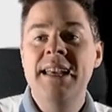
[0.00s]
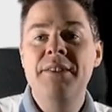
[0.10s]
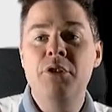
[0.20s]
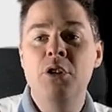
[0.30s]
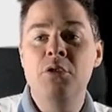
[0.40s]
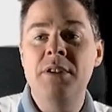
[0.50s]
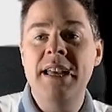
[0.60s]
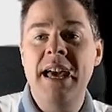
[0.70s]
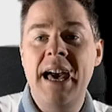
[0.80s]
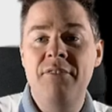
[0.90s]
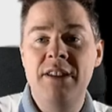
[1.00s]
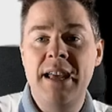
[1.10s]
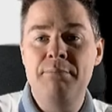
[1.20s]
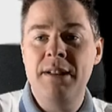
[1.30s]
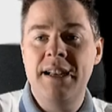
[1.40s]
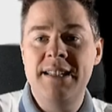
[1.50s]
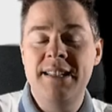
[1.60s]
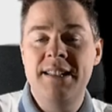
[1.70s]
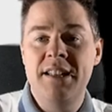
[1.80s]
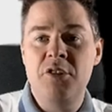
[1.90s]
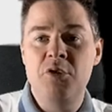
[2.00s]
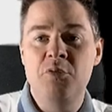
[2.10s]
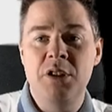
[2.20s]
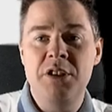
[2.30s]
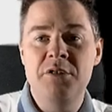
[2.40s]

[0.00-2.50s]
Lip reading: If you already have an Apple ID that you want